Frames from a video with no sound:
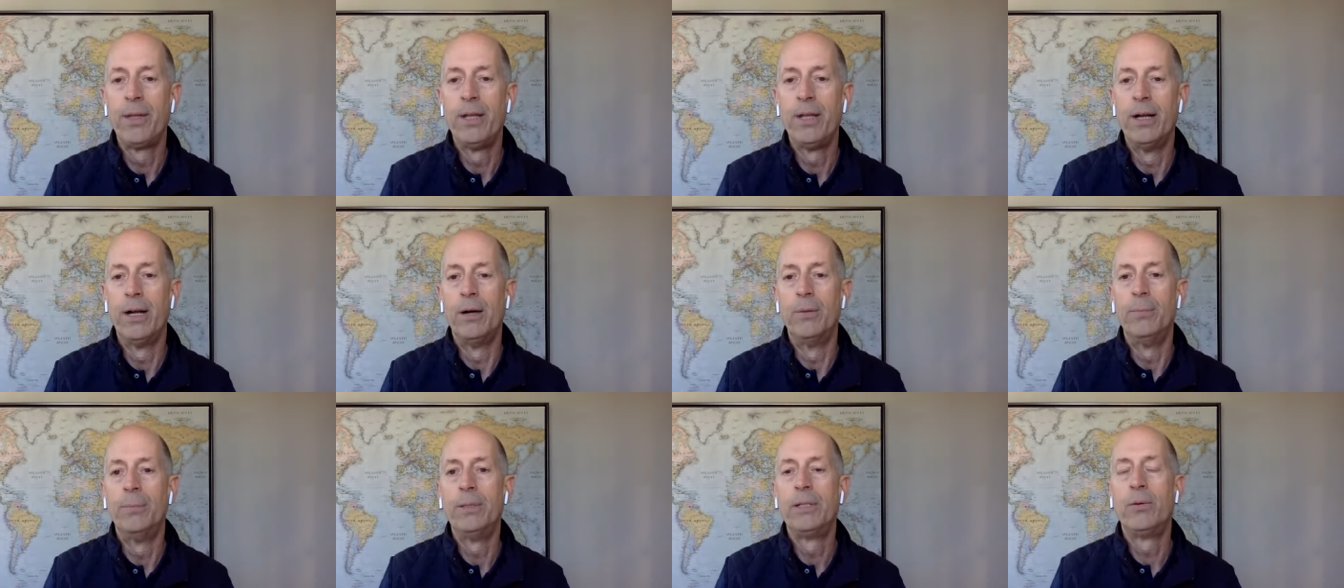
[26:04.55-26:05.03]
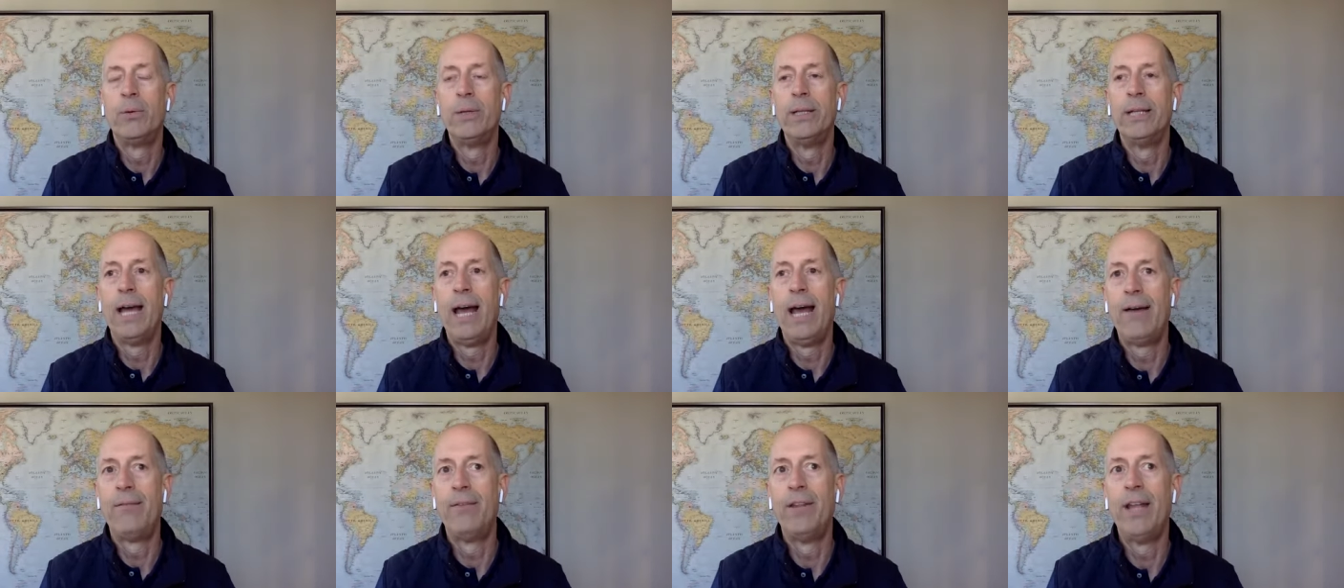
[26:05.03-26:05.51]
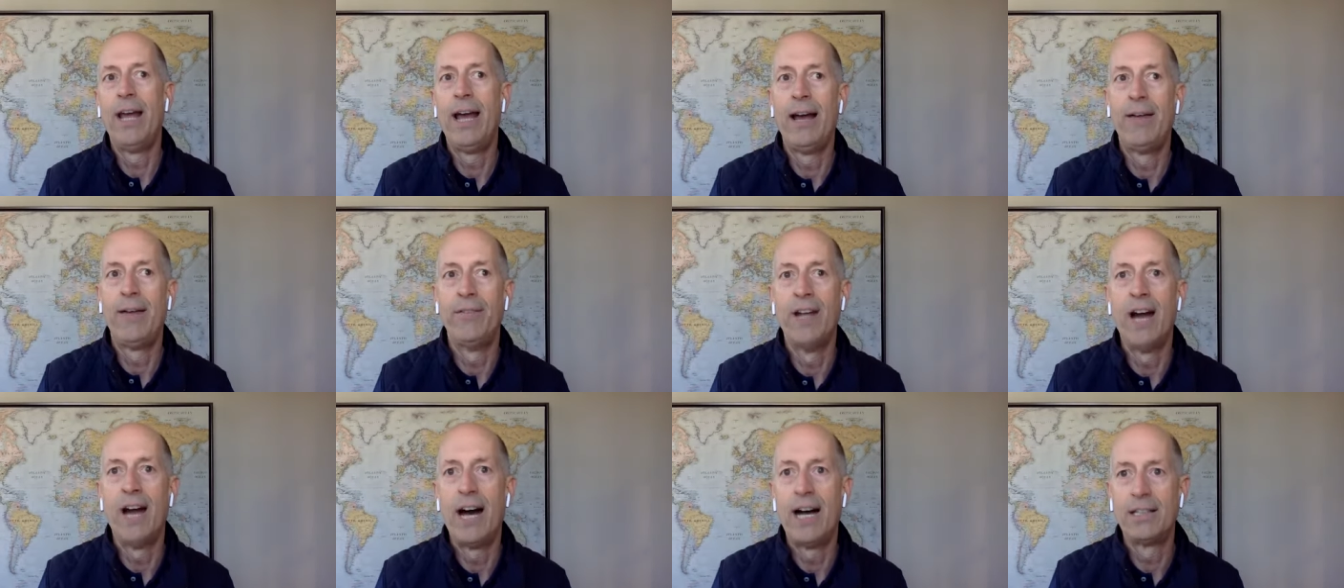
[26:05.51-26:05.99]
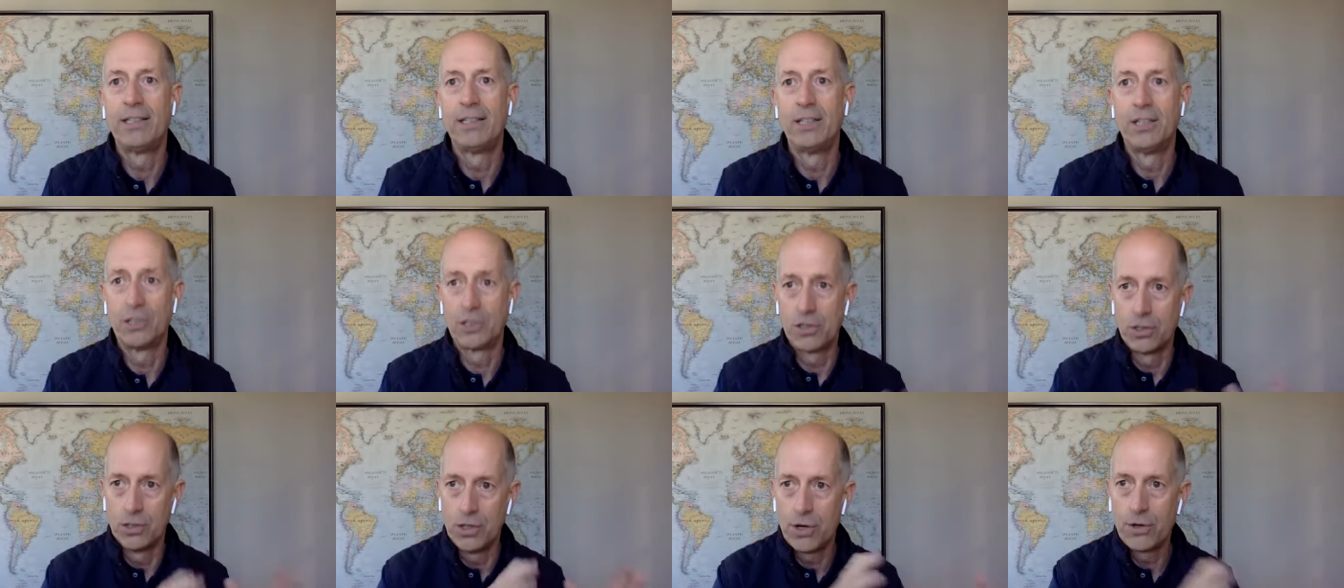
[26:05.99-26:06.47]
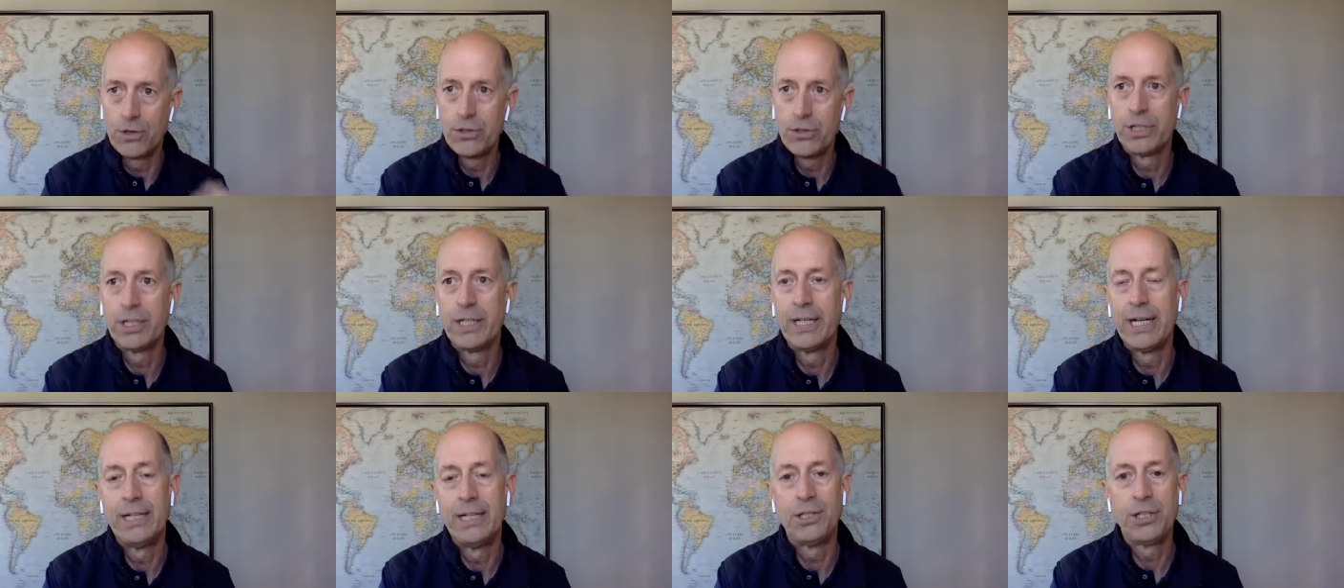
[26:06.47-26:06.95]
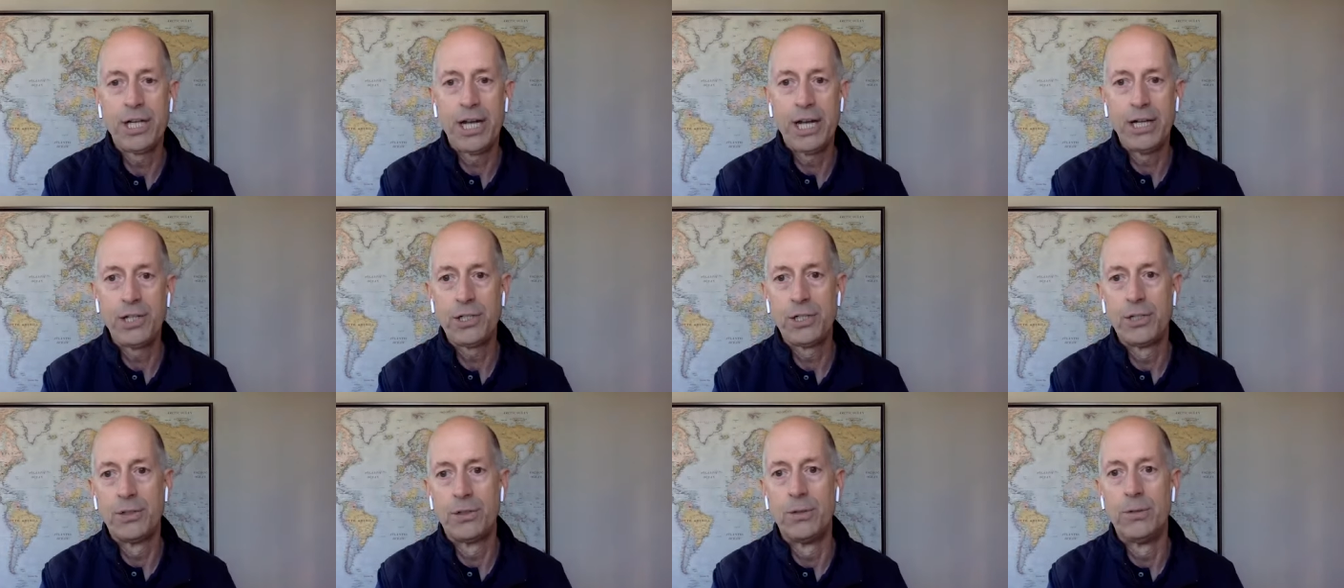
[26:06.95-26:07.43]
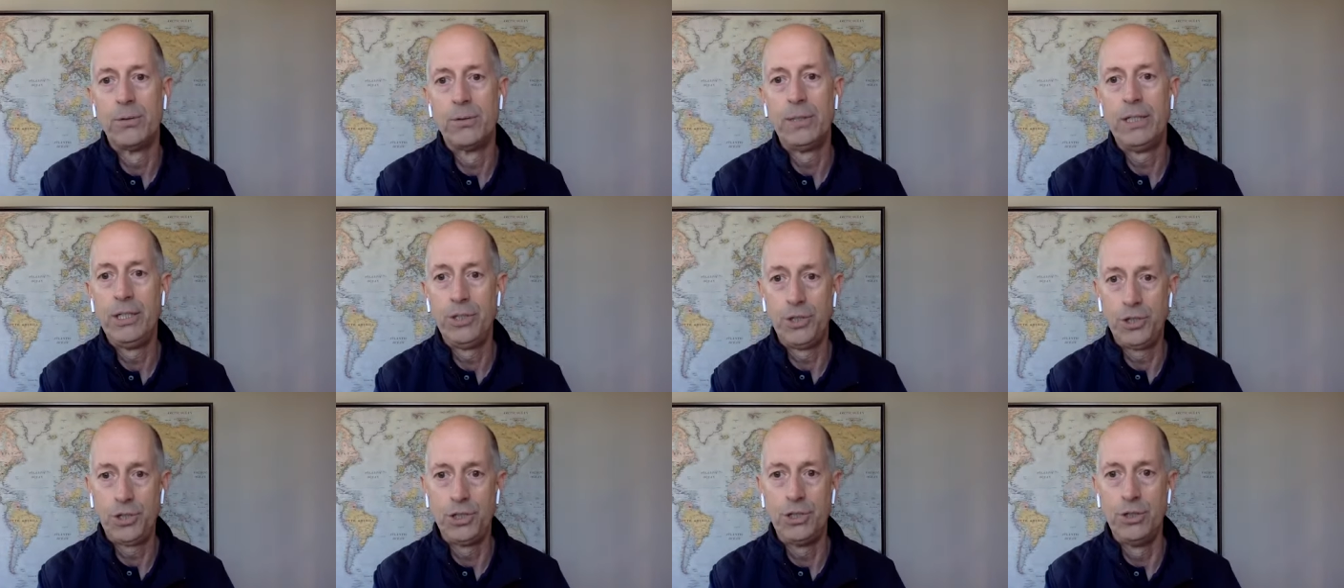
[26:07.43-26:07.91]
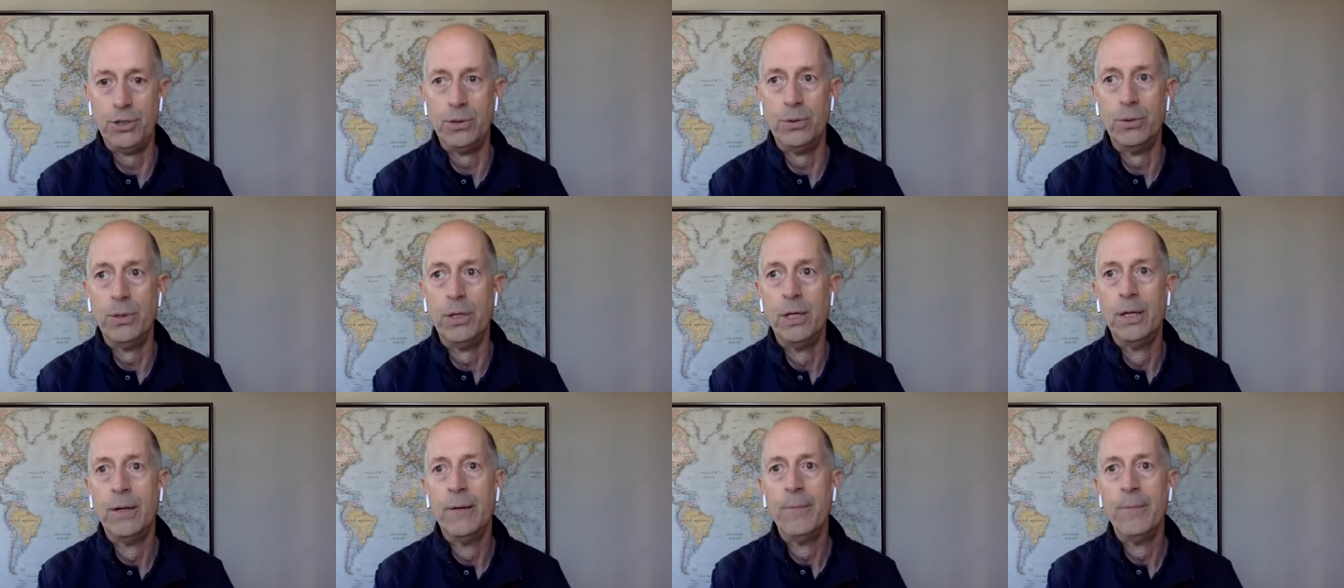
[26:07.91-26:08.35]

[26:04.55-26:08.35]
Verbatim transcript: you know between the have and the have nots and it's largely an educational issue